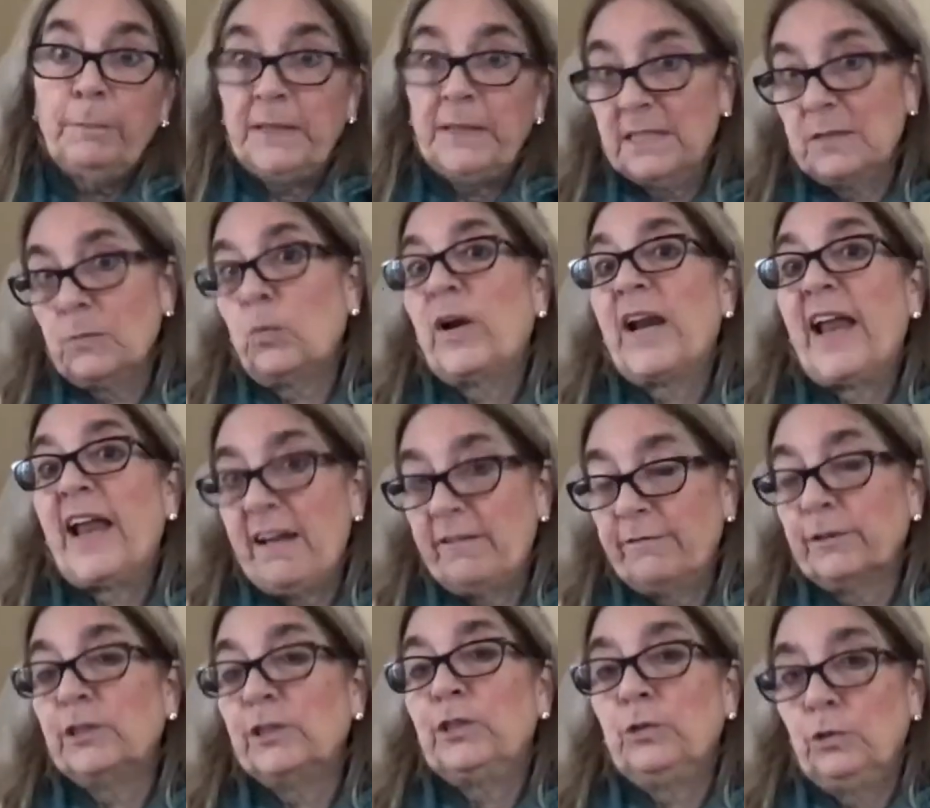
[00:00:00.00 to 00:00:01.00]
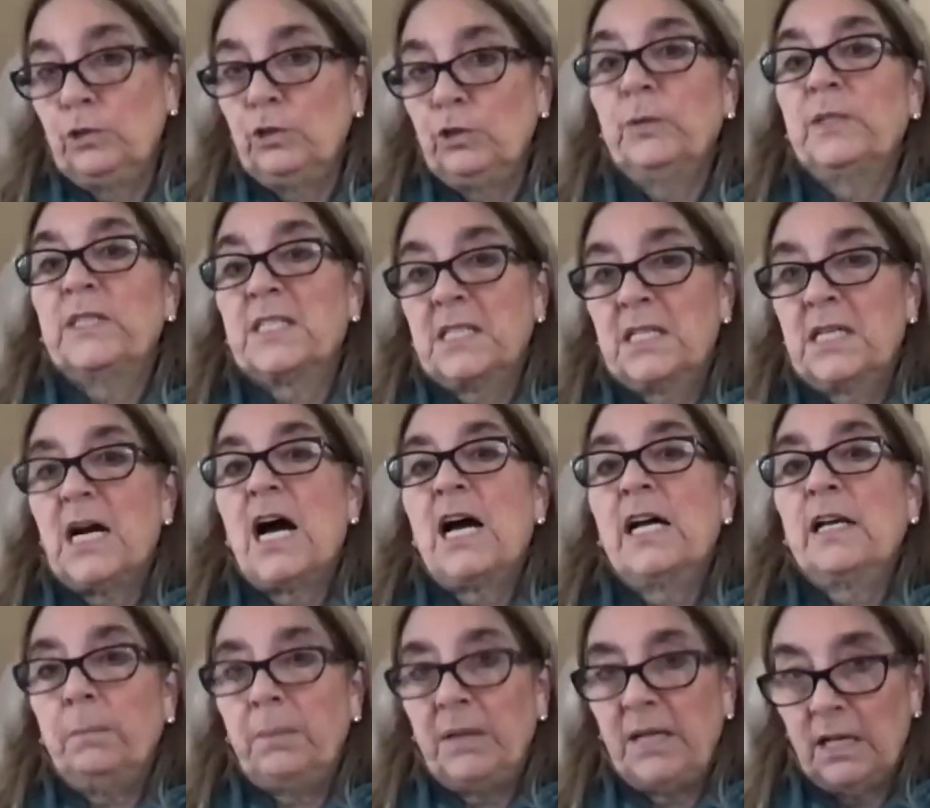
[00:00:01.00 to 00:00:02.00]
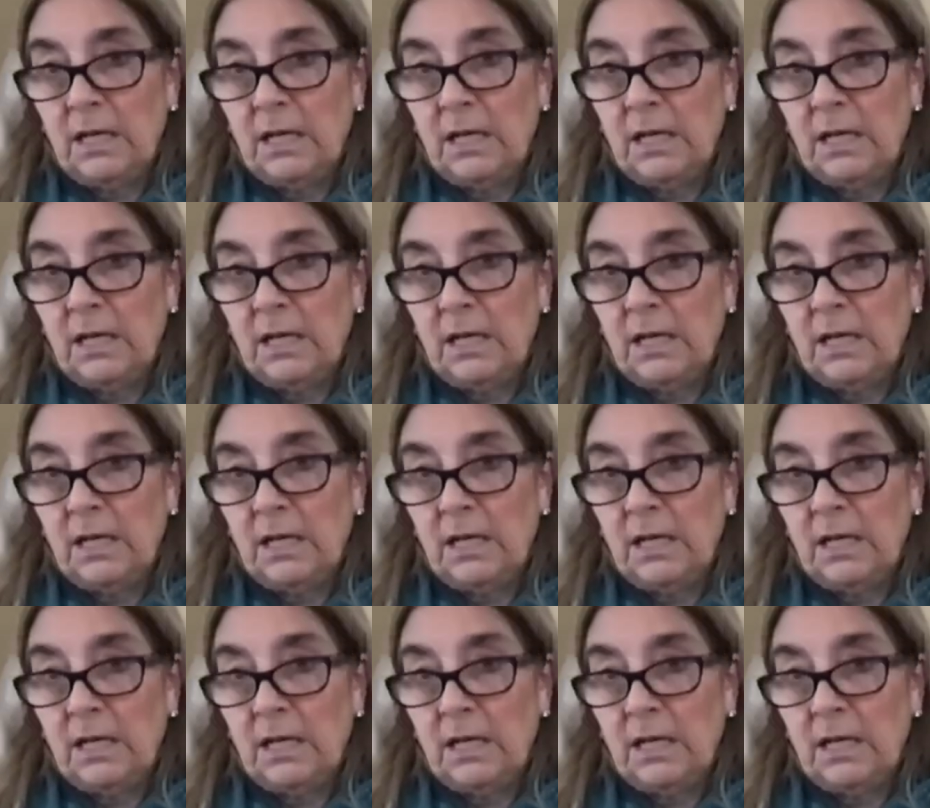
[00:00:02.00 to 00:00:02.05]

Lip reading: because whatever you do, it's got to be